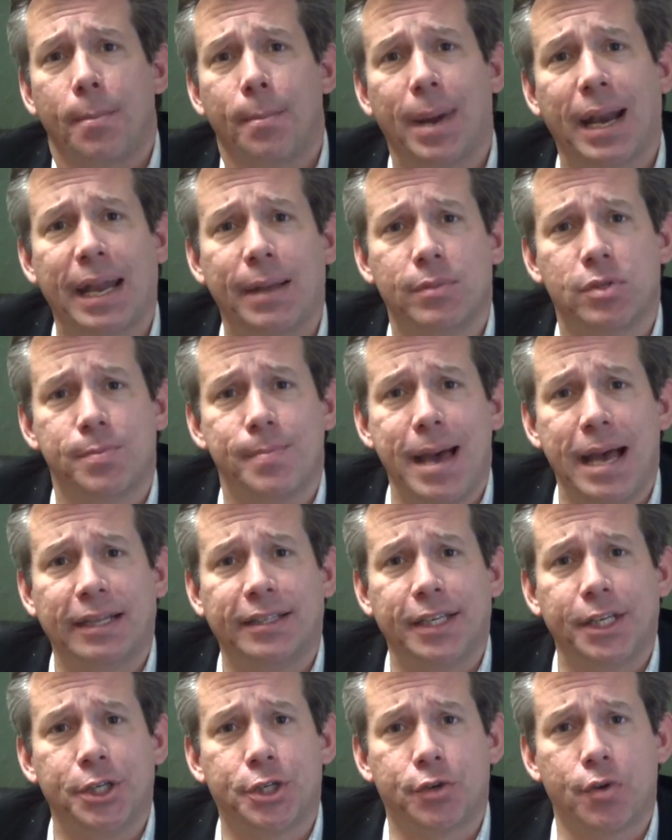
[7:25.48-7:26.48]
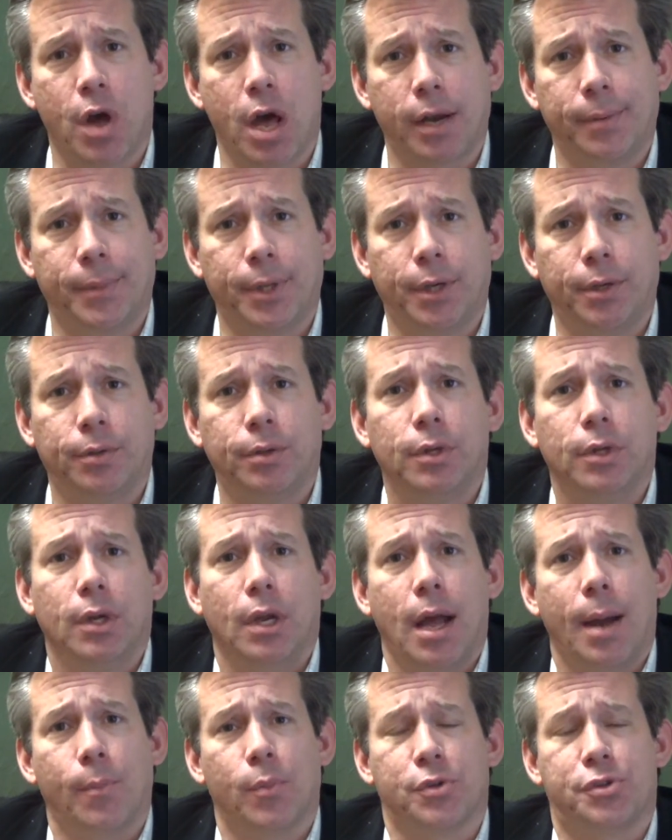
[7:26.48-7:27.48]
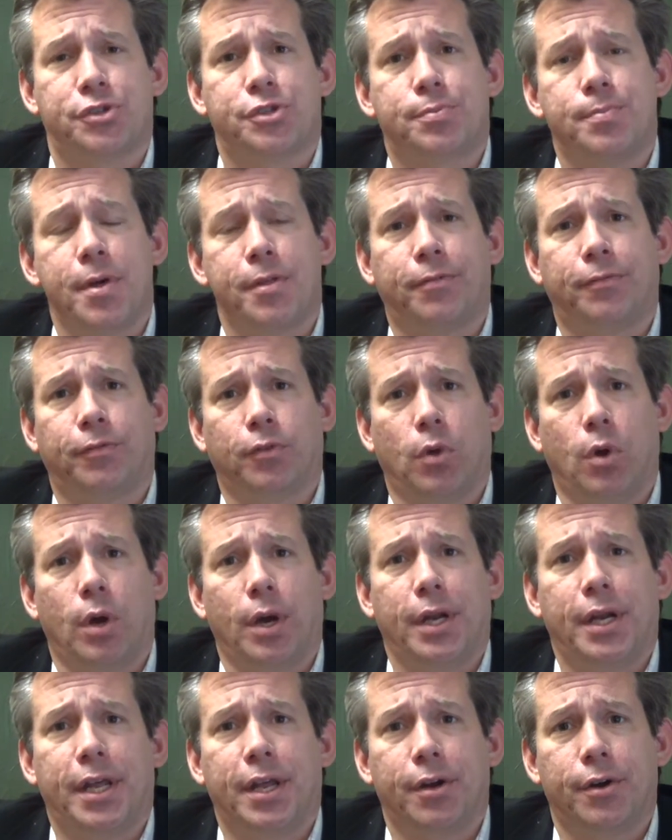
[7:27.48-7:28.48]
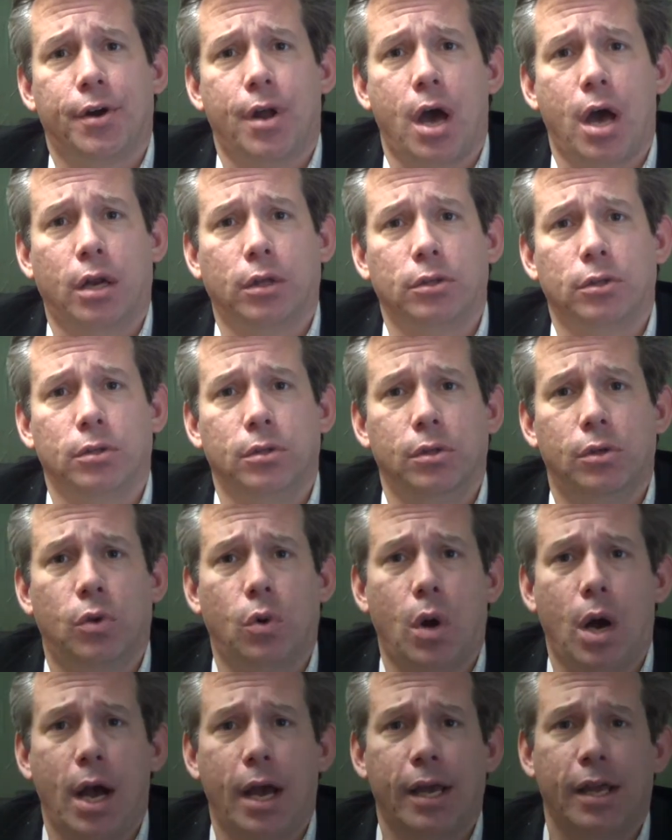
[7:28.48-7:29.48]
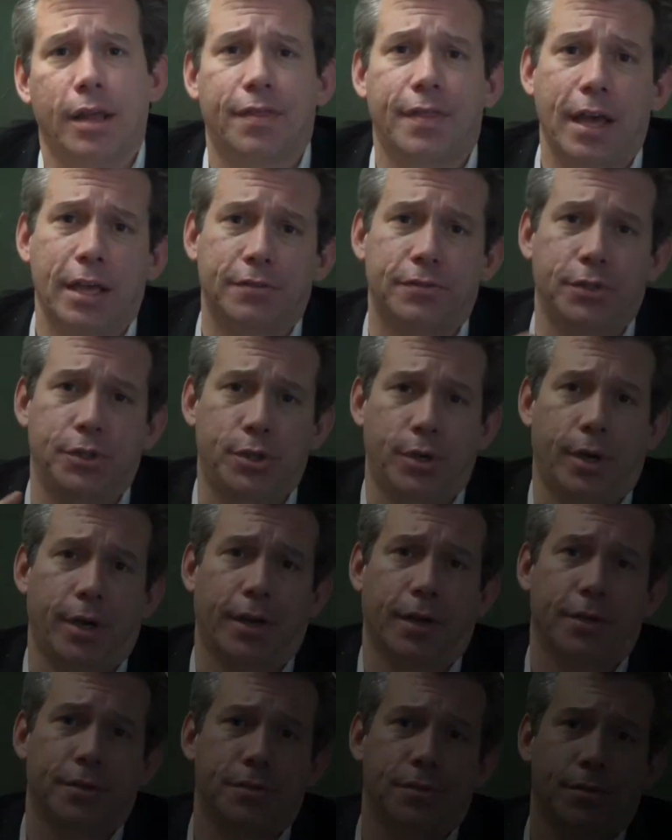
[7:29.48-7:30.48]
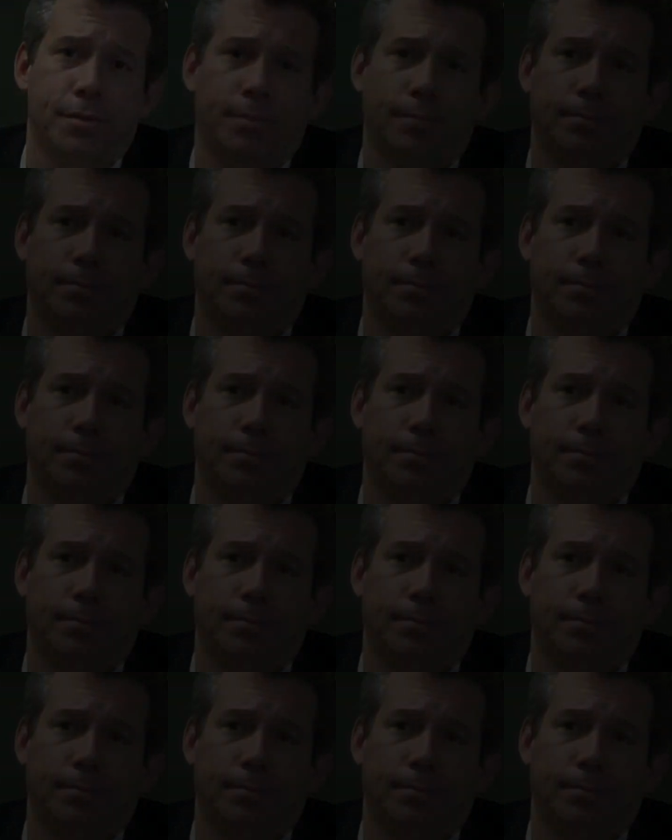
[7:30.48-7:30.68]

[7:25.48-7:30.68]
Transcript: My name is Matt DiGeronimo. I'm with Smith Floyd here in Honolulu, Hawaii. Thanks for joining us.